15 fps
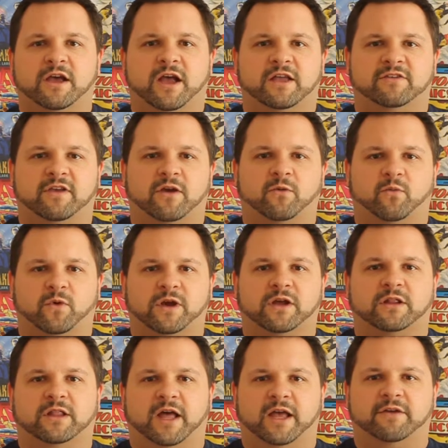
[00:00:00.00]
it's a
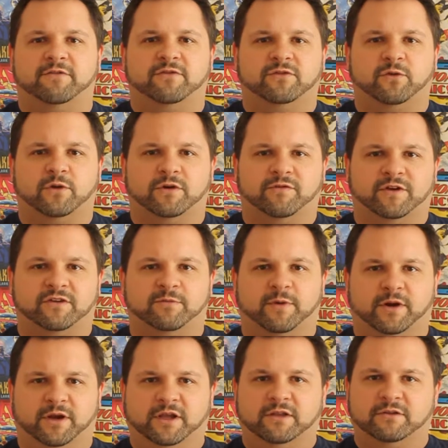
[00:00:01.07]
real-life sort of
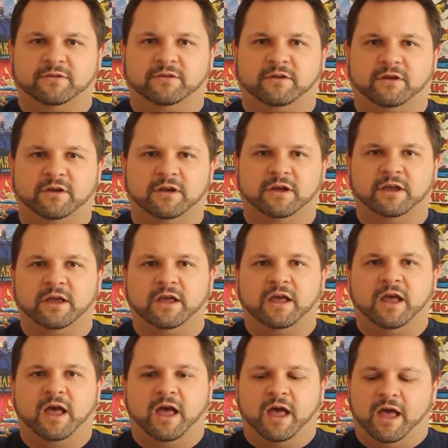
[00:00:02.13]
experience.
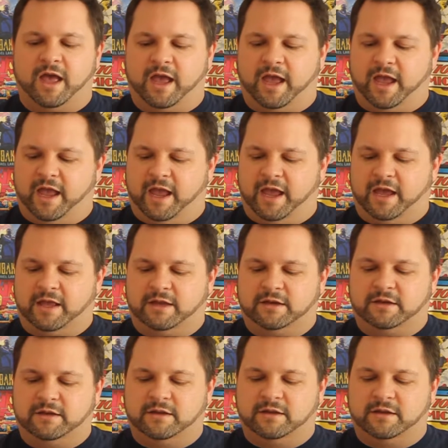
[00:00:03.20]

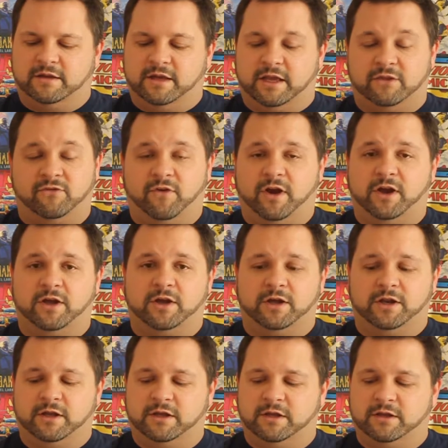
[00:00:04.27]
And it's very
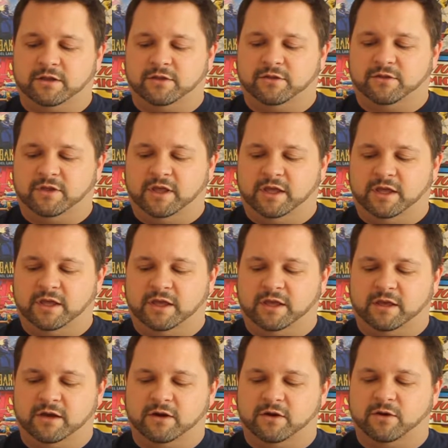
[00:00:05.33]
good.
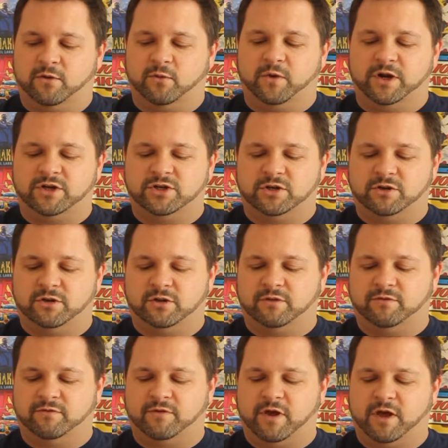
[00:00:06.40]
The
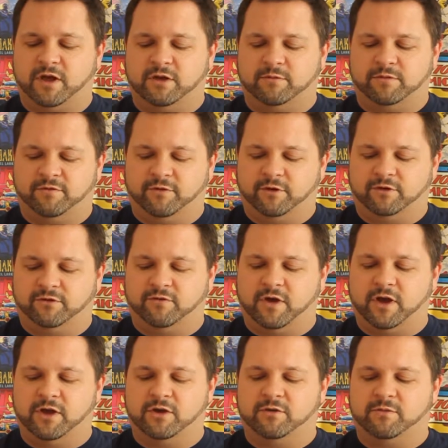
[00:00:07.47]
original volume, the first
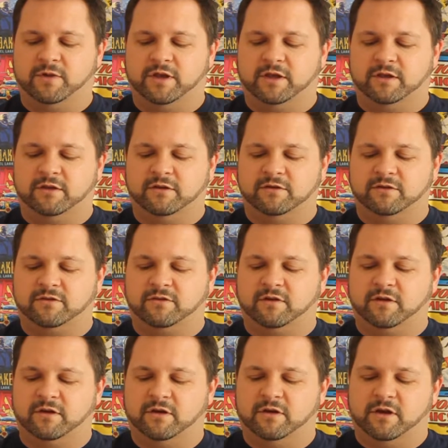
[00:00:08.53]
volume, is
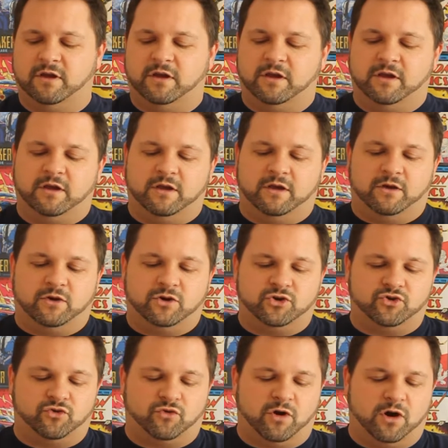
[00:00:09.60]

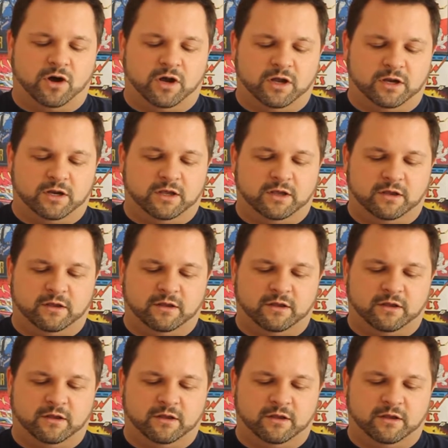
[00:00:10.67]
drawn